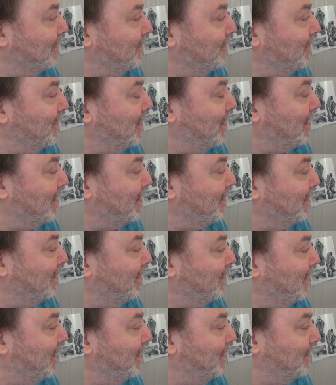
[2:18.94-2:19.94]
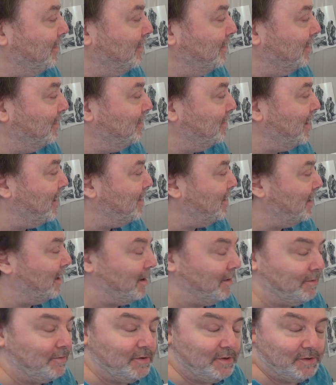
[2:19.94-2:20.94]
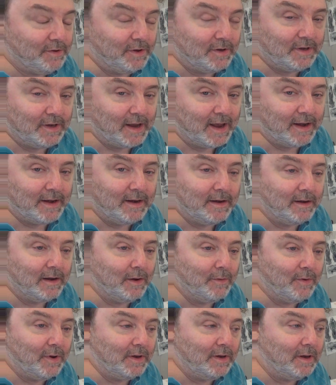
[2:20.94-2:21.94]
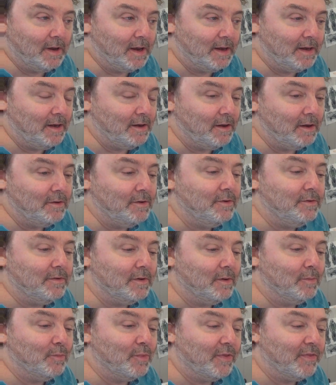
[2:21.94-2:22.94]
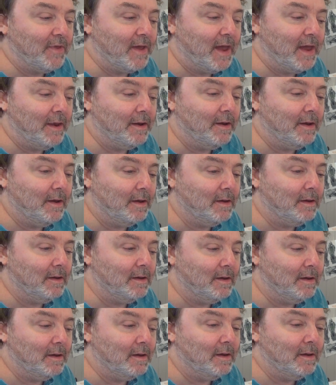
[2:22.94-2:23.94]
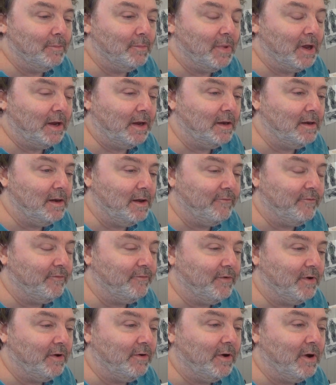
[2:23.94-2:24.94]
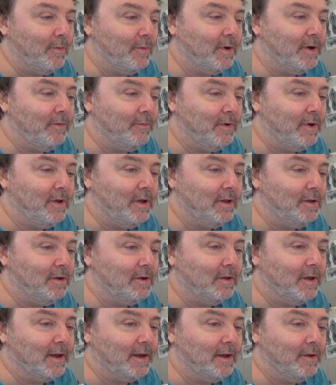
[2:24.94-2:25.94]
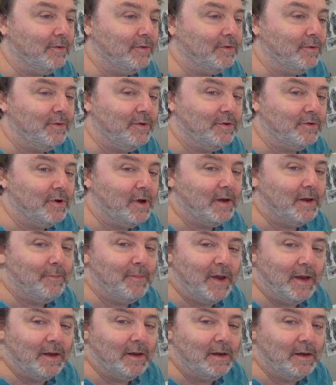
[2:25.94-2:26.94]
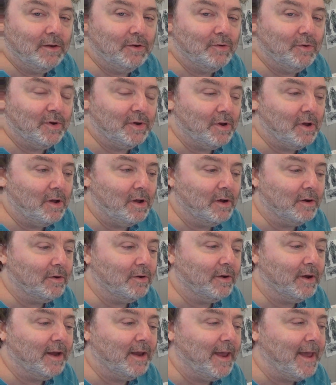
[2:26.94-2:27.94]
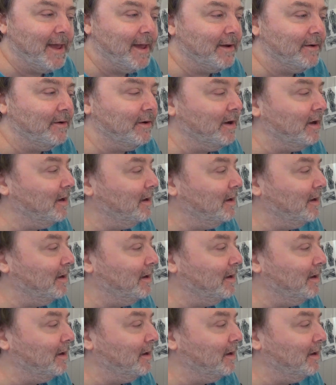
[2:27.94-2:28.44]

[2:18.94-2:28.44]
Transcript: yeah, and today I always looked at it and I went, yeah, I need to do something with that. But I could never figure out what it really looked like. I was always trying to make it into a dog or a cat or a